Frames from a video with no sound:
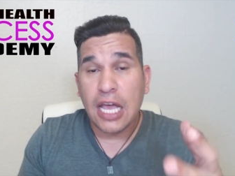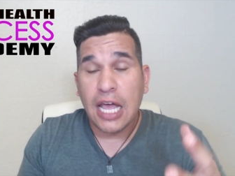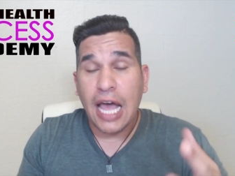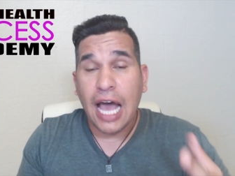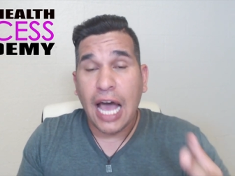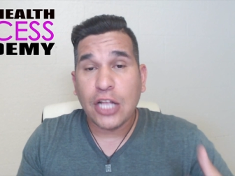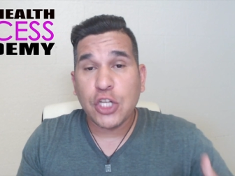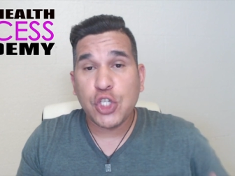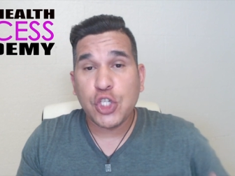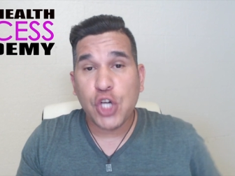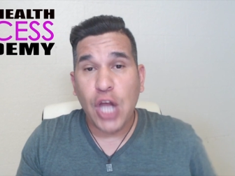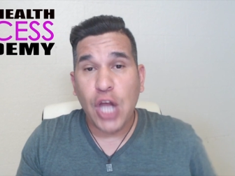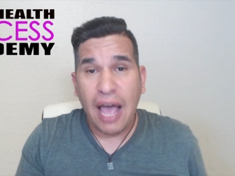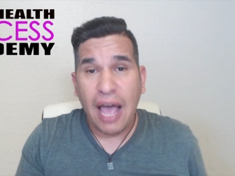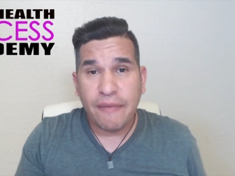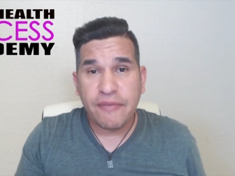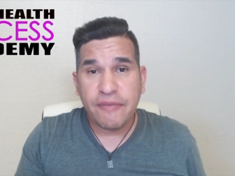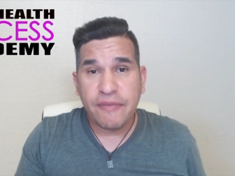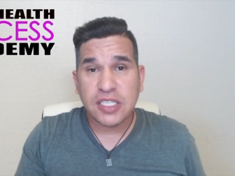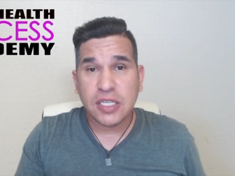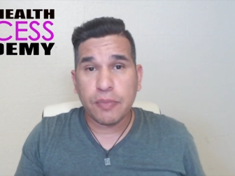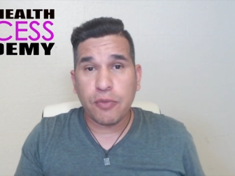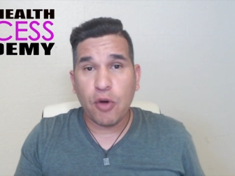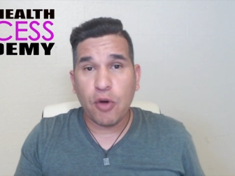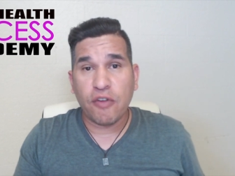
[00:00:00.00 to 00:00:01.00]
A job
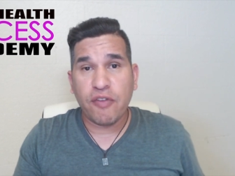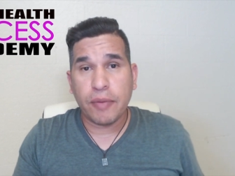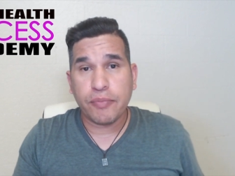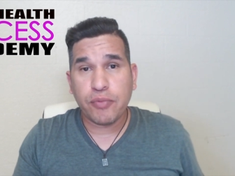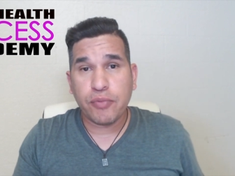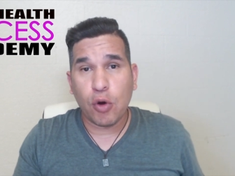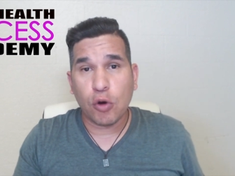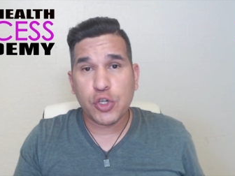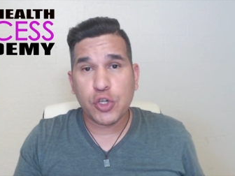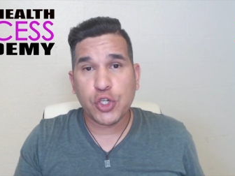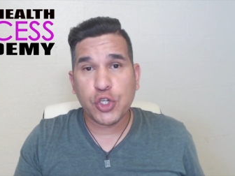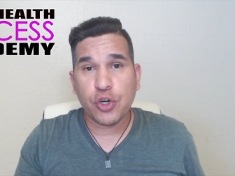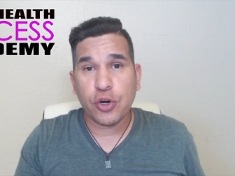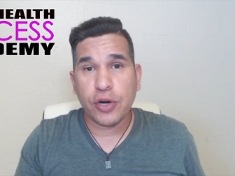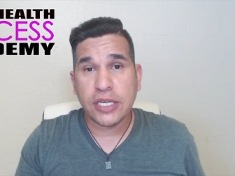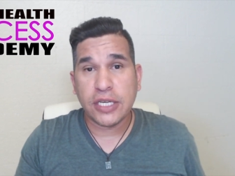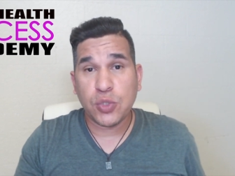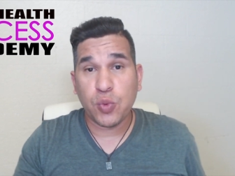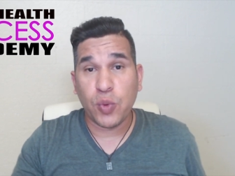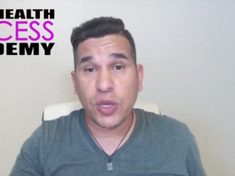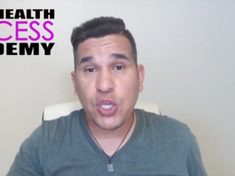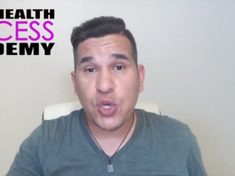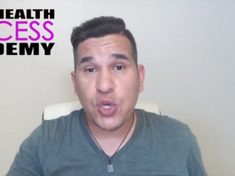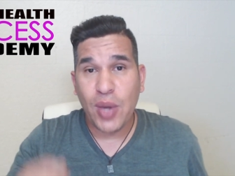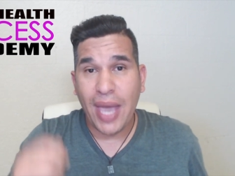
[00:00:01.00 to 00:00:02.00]
of a brochure is
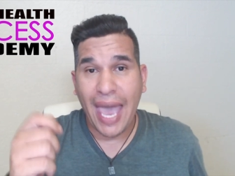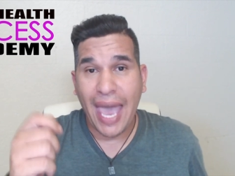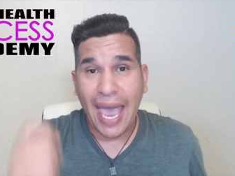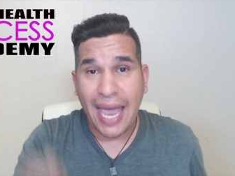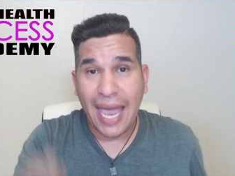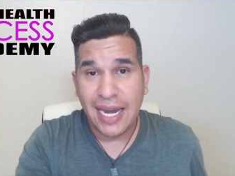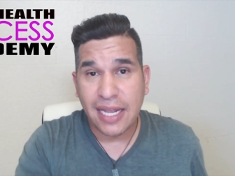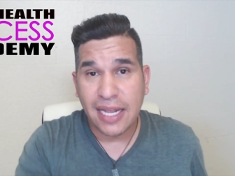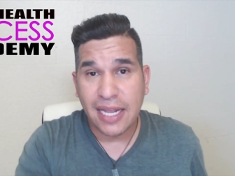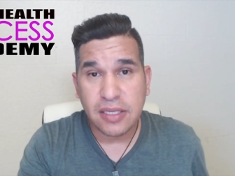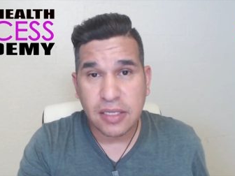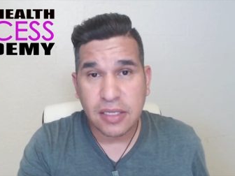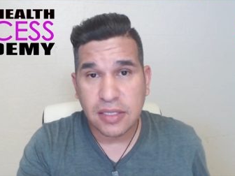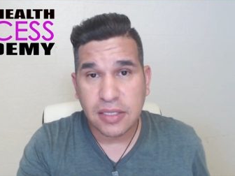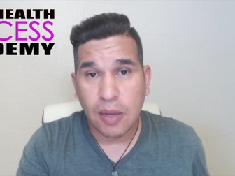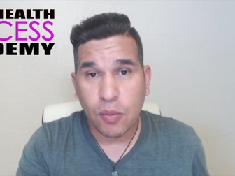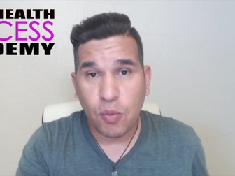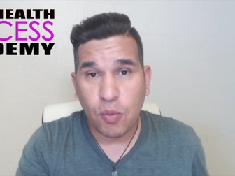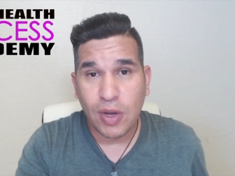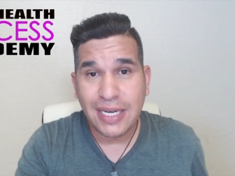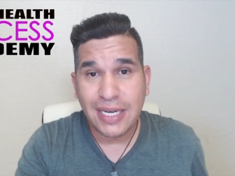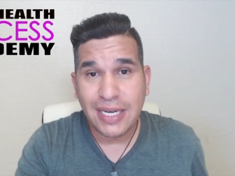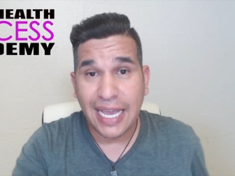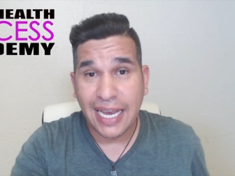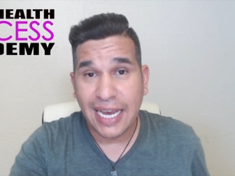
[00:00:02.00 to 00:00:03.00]
when you hand it to
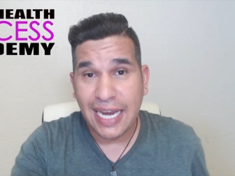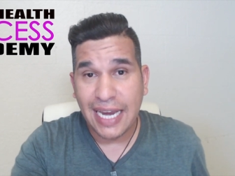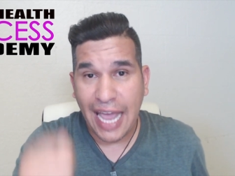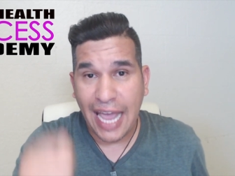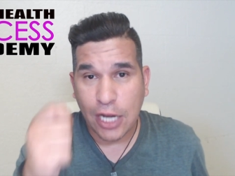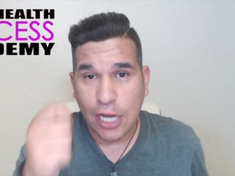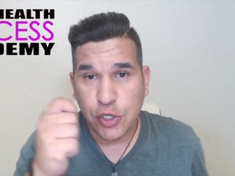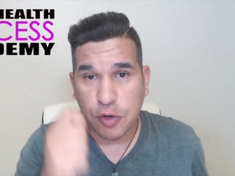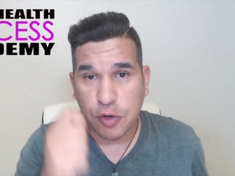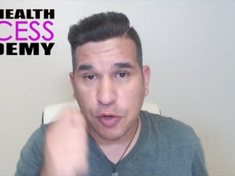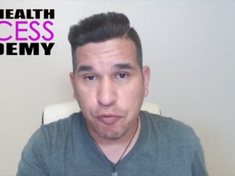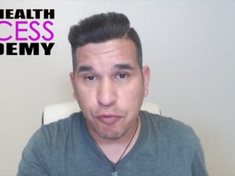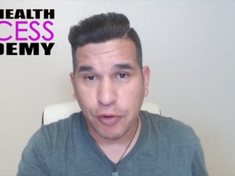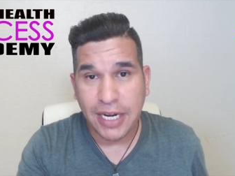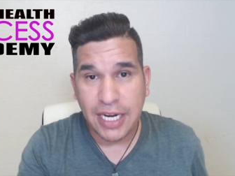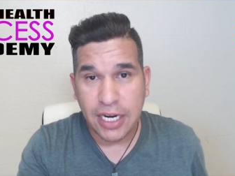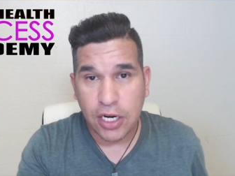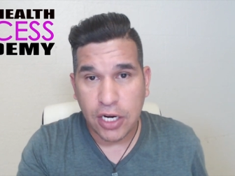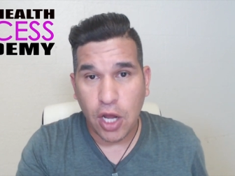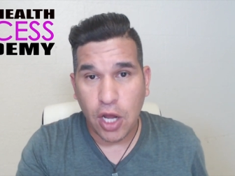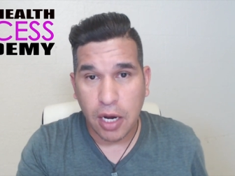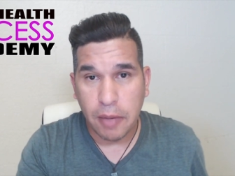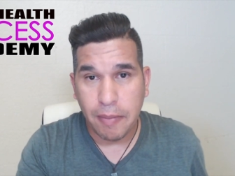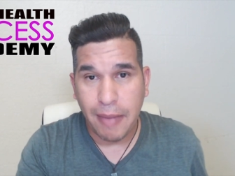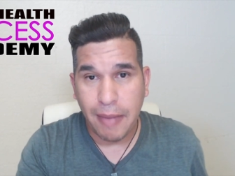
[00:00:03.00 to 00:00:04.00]
someone, they can actually read it
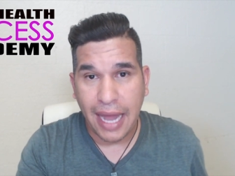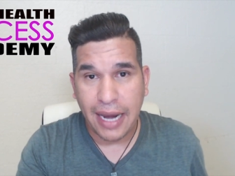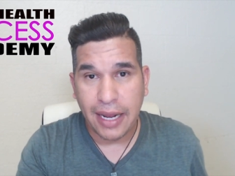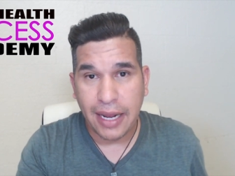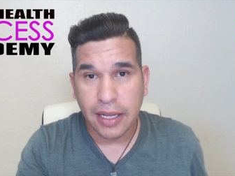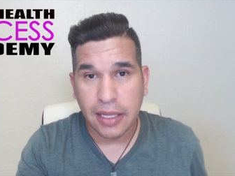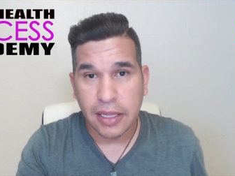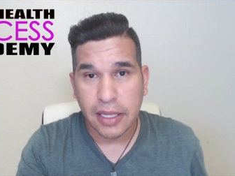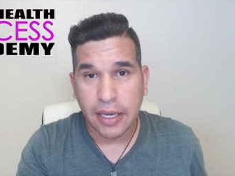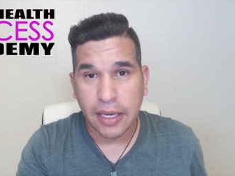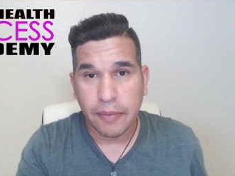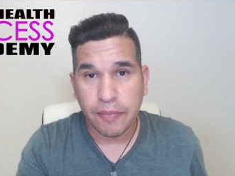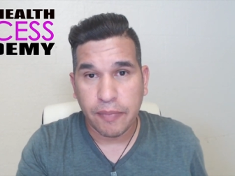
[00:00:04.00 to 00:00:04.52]
automatically.